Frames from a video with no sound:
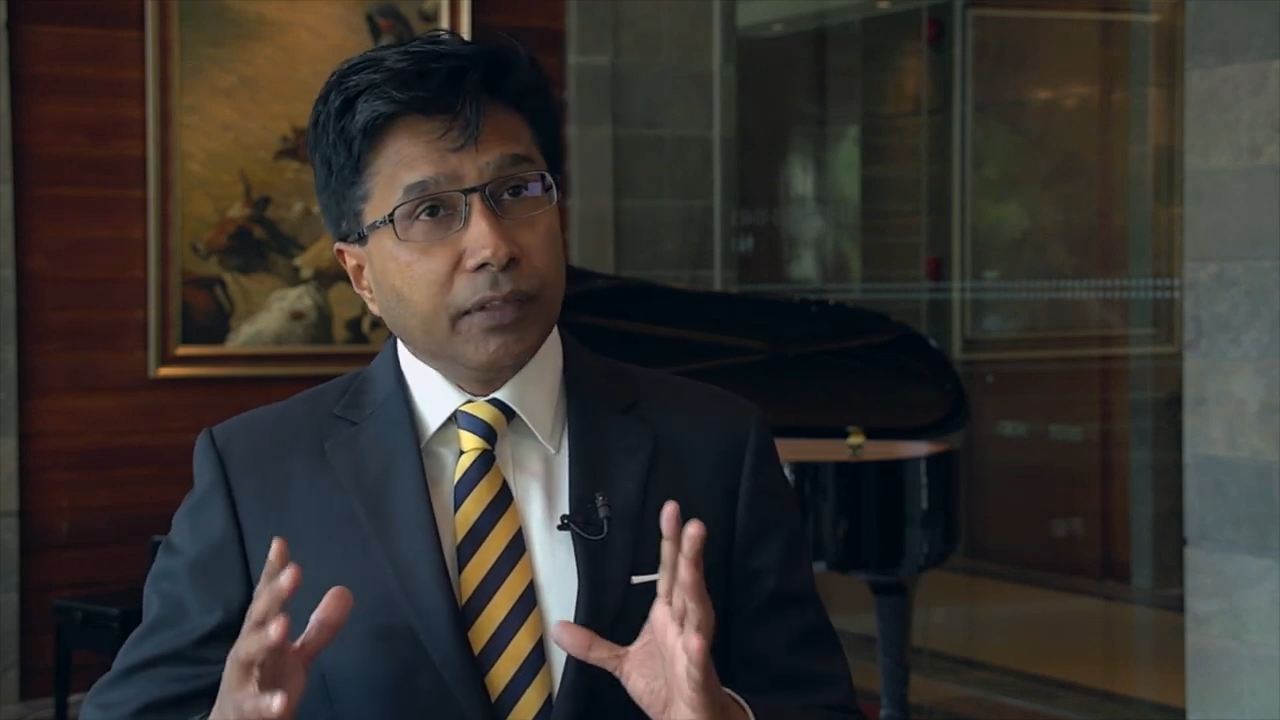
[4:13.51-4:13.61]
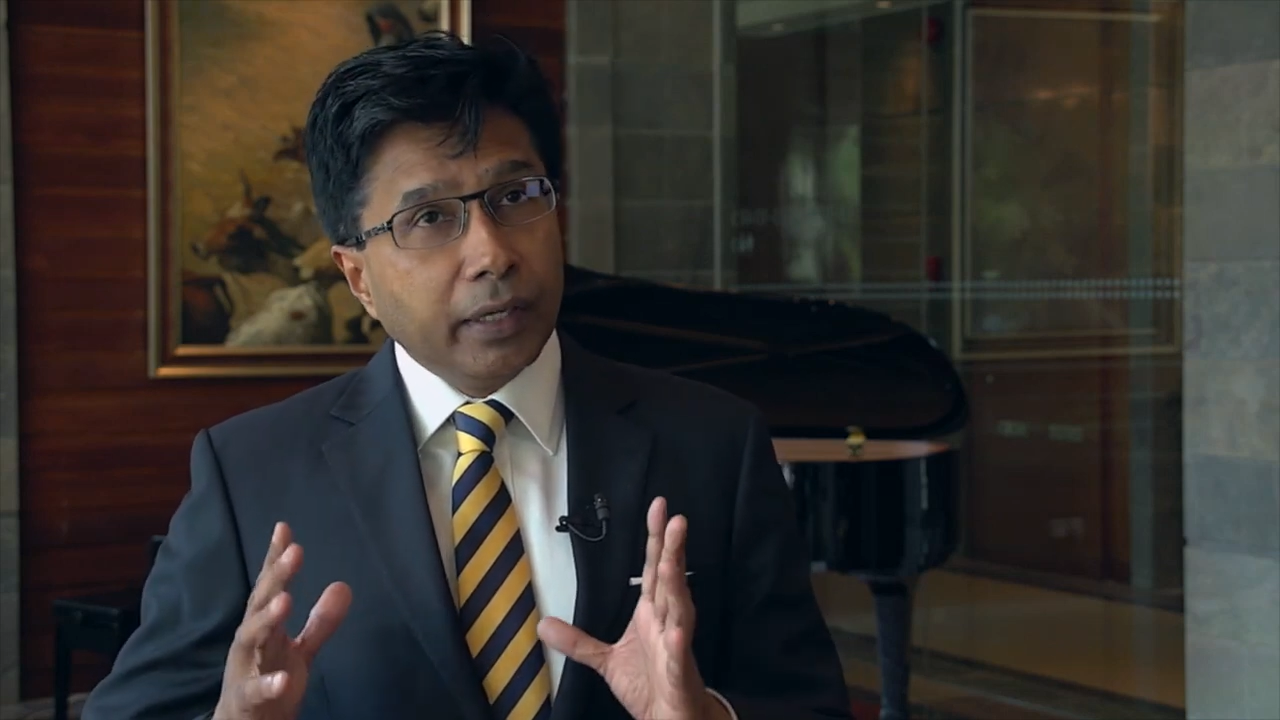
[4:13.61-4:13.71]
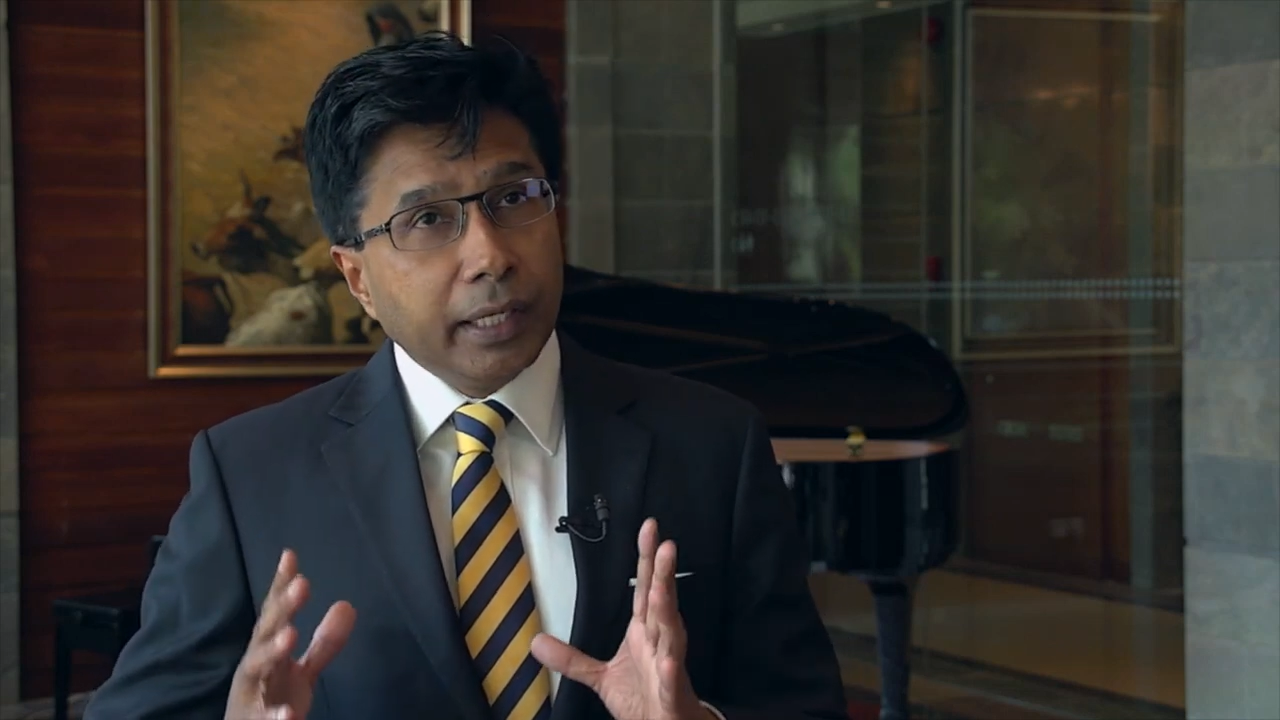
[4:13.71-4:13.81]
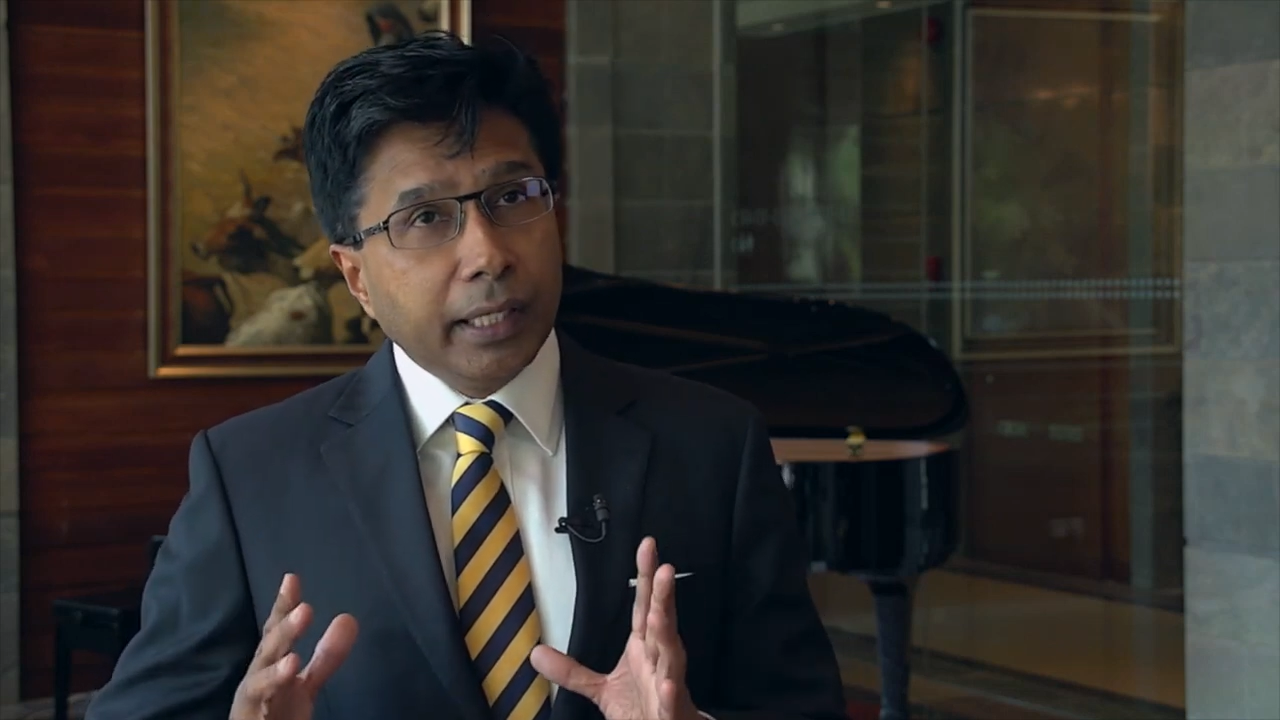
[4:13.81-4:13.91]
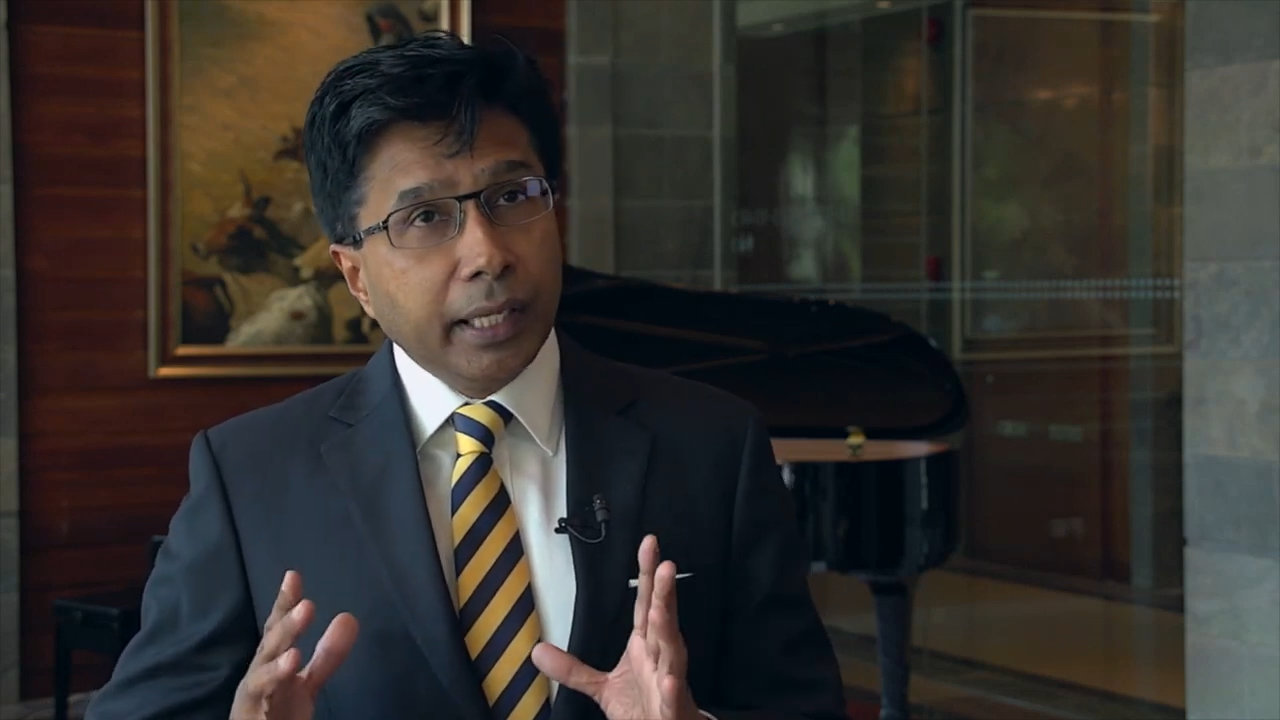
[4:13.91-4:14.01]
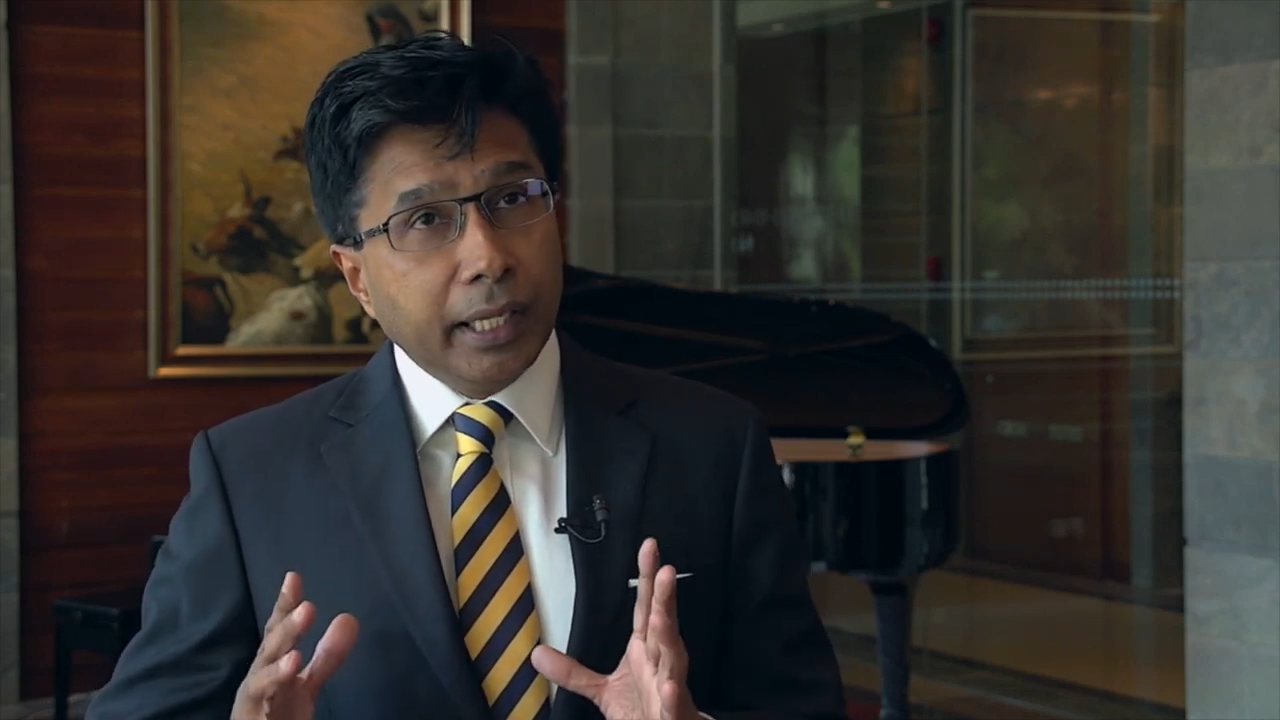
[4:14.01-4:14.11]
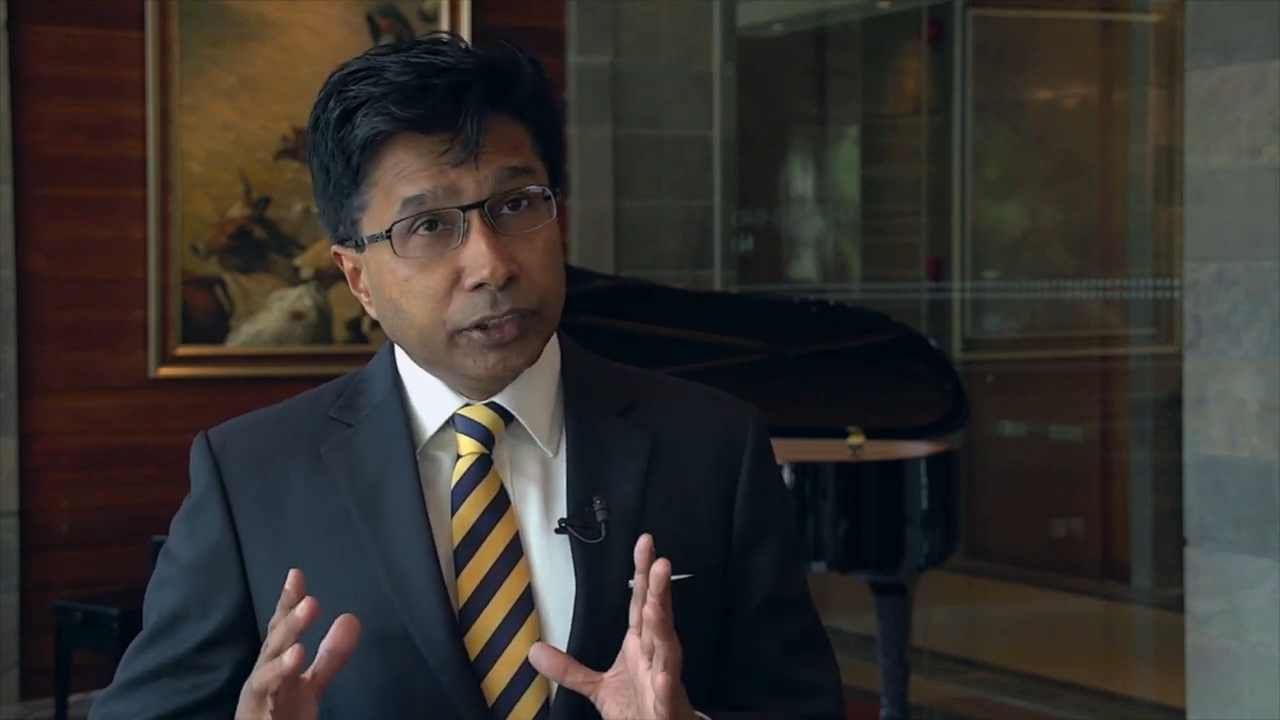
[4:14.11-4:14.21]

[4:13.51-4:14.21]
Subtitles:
very key